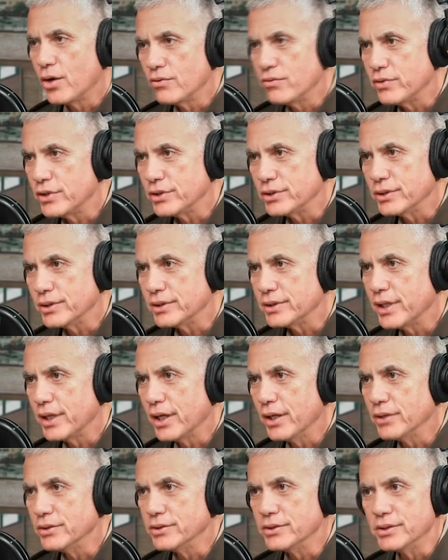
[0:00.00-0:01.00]
Artificial
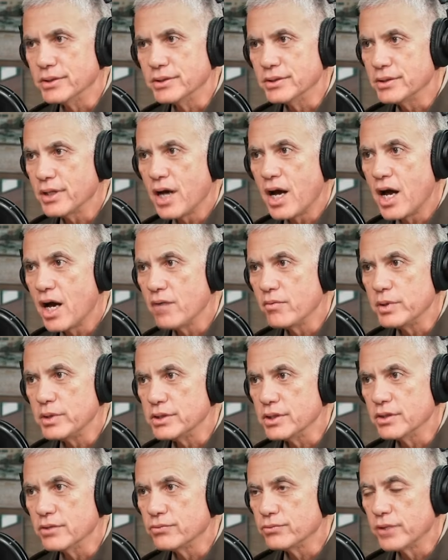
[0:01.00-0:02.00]
intelligence is
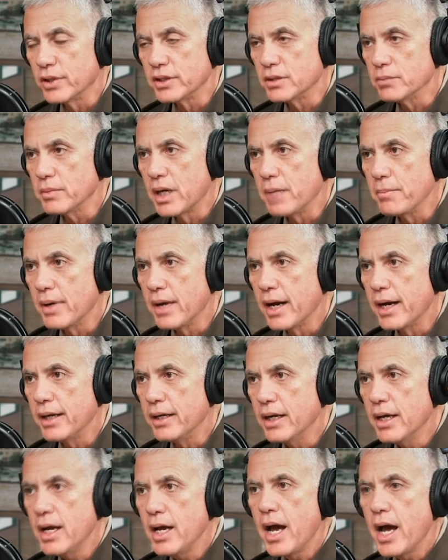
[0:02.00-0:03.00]
always in the front of my
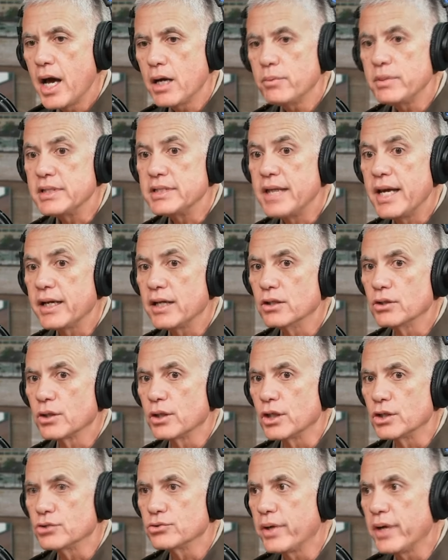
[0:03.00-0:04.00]
mind. How do we take a
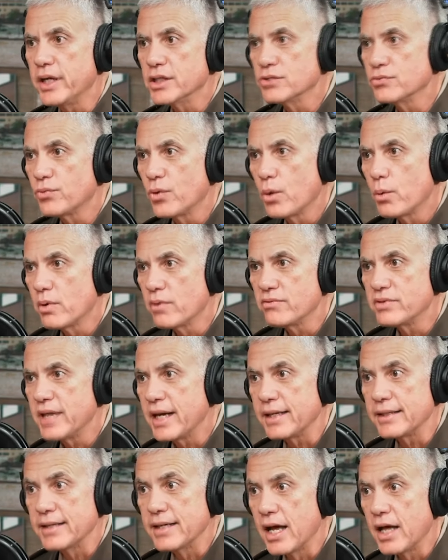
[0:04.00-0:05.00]
look at a transformative
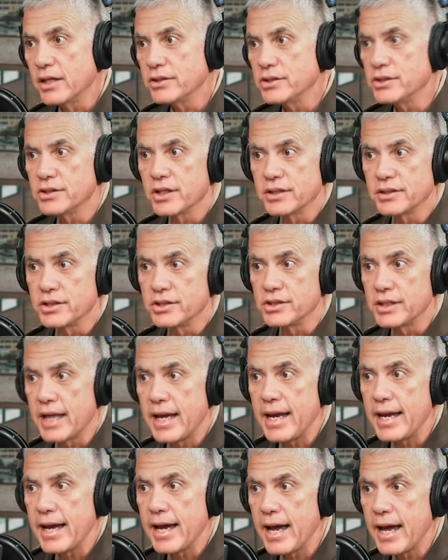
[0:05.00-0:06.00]
technology such as
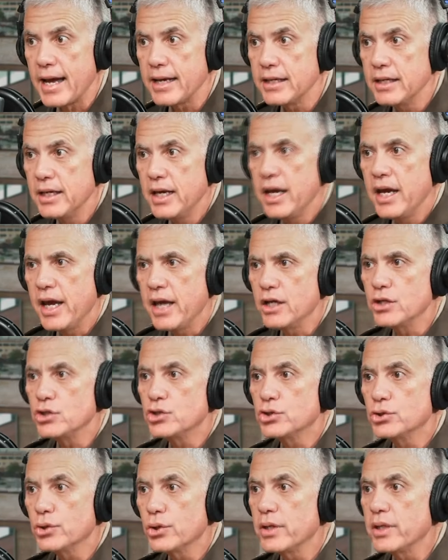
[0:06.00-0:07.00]
AI and
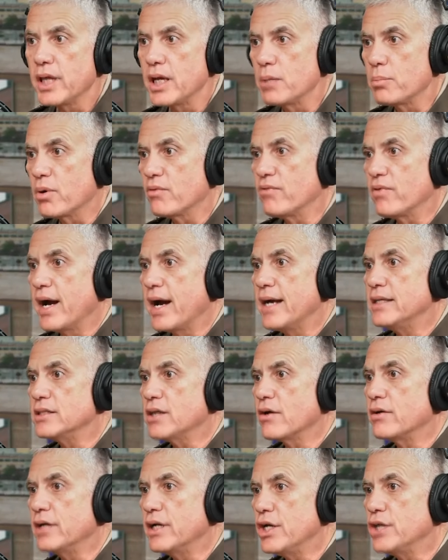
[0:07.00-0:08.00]
ensure that it provides
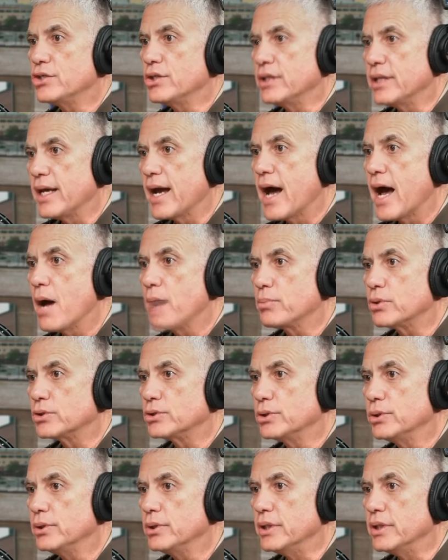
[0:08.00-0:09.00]
our nation the
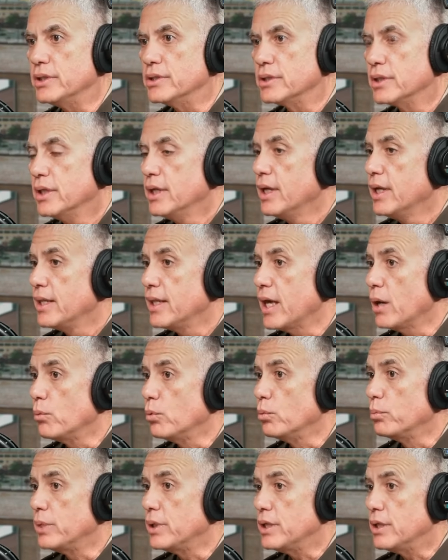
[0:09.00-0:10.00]
opportunities that
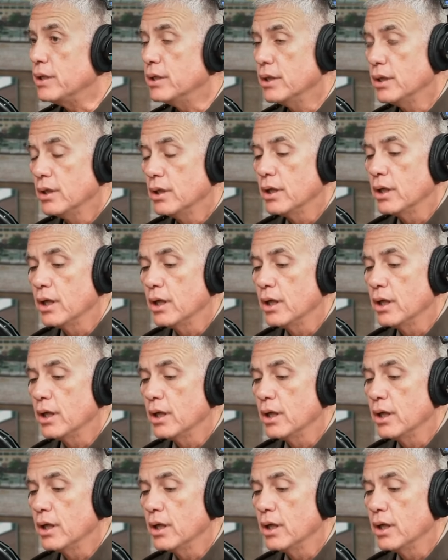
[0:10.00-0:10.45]
will be